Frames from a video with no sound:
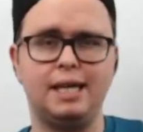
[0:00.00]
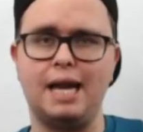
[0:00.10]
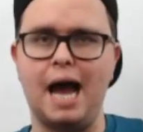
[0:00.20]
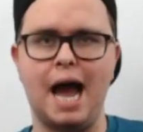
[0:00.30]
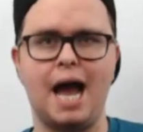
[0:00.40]
can
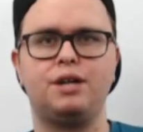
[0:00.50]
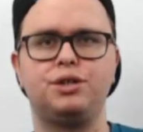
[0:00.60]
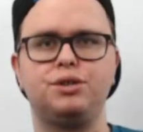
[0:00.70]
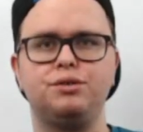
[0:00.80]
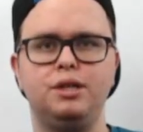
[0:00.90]

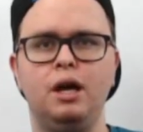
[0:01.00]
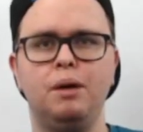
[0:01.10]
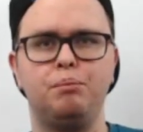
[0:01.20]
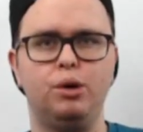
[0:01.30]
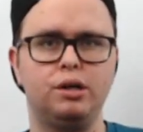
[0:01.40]
actually
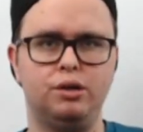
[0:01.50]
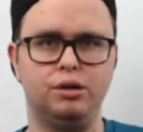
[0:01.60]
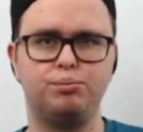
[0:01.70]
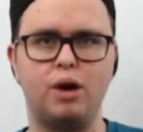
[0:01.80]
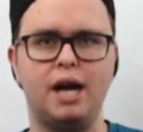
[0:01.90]
put a
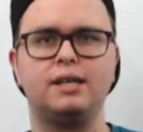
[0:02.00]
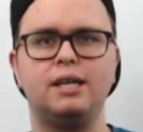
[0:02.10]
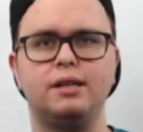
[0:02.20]
good product